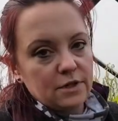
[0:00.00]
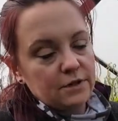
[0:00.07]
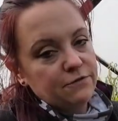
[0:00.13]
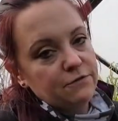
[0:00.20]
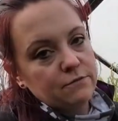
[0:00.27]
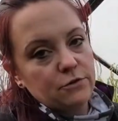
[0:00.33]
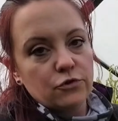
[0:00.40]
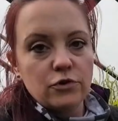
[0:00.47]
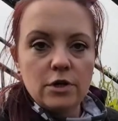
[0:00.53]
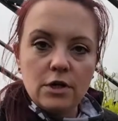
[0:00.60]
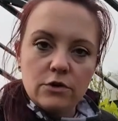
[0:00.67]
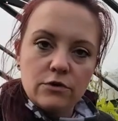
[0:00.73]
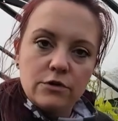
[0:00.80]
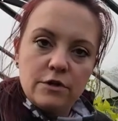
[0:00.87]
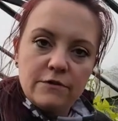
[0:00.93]
you've done a
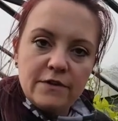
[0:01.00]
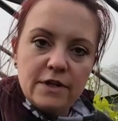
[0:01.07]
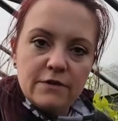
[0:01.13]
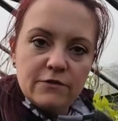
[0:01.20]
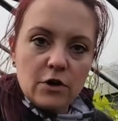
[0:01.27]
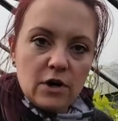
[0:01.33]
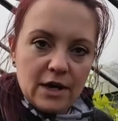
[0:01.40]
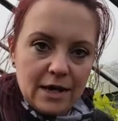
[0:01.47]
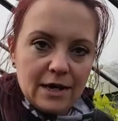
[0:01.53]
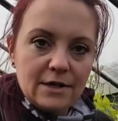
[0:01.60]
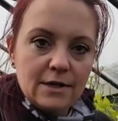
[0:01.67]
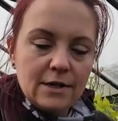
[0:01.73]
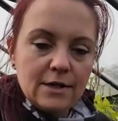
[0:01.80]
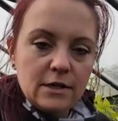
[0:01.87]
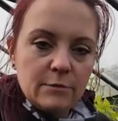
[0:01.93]
load of it, you've got ahead
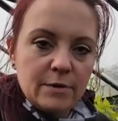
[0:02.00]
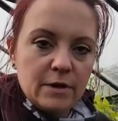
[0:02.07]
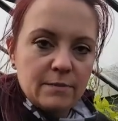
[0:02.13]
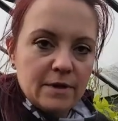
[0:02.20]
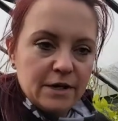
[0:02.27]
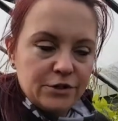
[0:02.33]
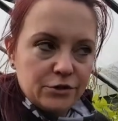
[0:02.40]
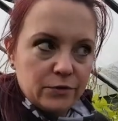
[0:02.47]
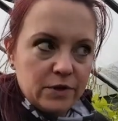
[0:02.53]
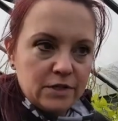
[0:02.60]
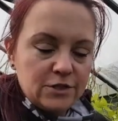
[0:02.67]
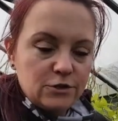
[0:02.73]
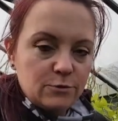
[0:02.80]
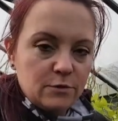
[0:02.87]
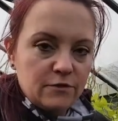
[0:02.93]
a little bit by doing
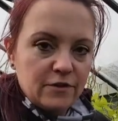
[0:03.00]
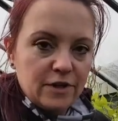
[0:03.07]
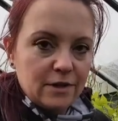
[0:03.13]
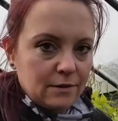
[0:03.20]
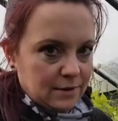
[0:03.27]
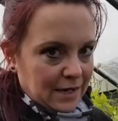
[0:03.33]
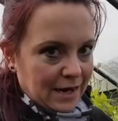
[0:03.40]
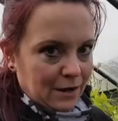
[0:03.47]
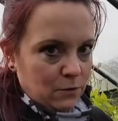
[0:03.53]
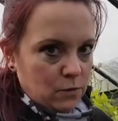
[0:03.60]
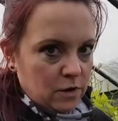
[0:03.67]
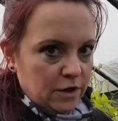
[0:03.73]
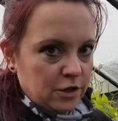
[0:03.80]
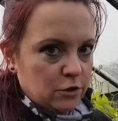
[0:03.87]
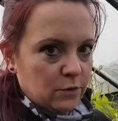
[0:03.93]
some of it
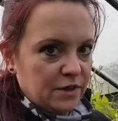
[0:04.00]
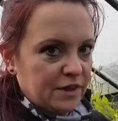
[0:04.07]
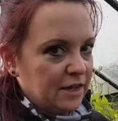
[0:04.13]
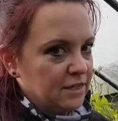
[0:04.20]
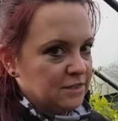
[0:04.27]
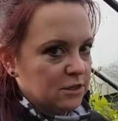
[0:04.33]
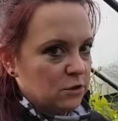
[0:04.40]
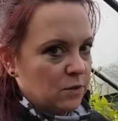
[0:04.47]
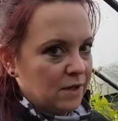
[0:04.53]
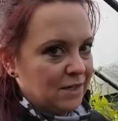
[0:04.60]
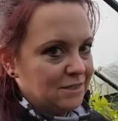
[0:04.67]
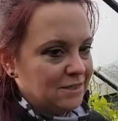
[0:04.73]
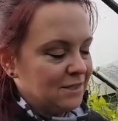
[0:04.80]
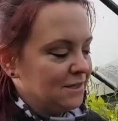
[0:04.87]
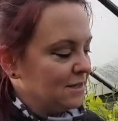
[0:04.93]
now, you know, when things are
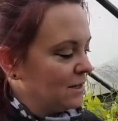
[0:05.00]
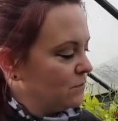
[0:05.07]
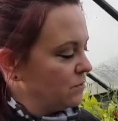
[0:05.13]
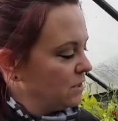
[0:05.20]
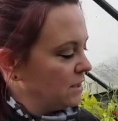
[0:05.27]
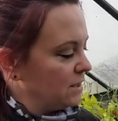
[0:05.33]
quieting down a